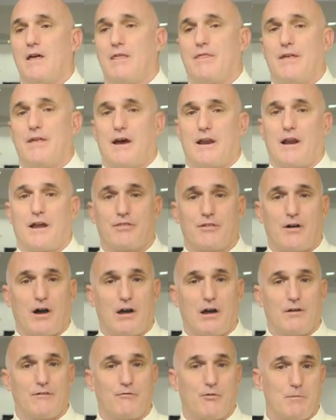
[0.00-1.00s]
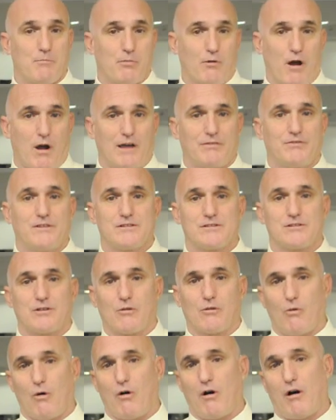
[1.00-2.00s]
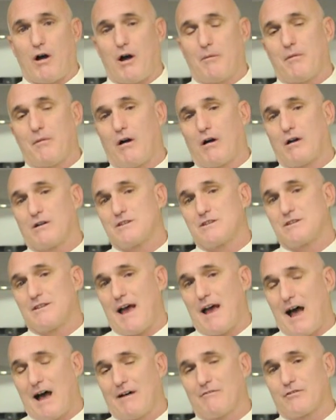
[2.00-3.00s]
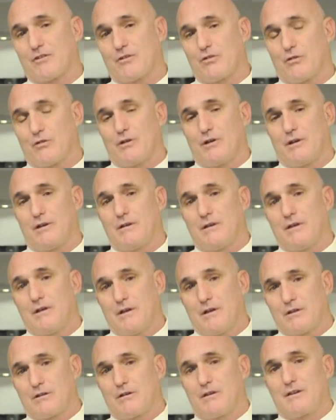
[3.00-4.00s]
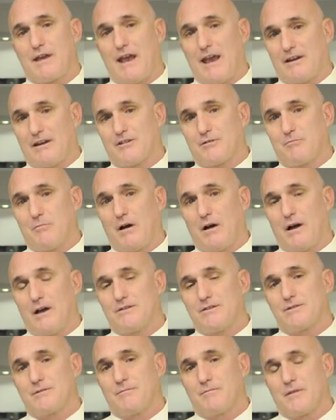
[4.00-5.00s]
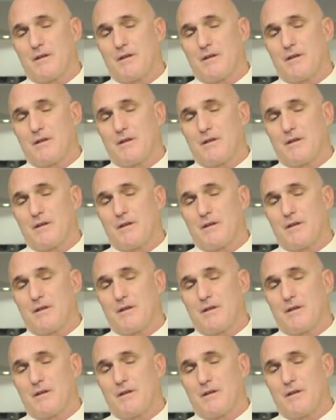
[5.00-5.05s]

that I thought if we brought this to Guam, our staff could, could gain as much.